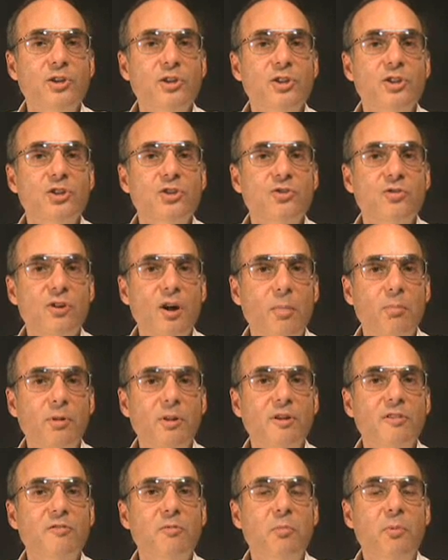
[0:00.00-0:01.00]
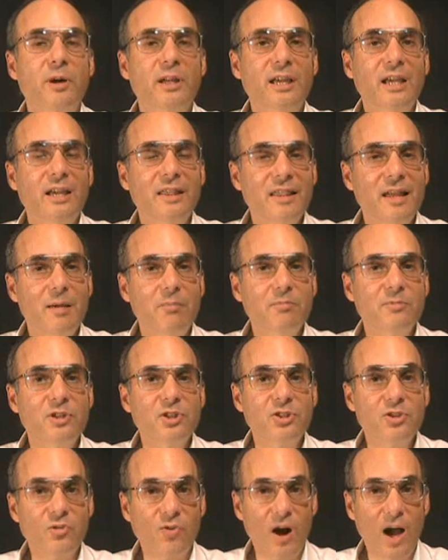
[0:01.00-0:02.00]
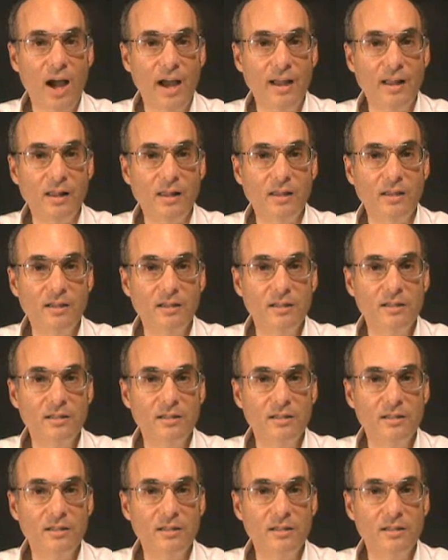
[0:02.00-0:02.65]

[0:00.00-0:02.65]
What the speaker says: to the trouble of bringing them to trial.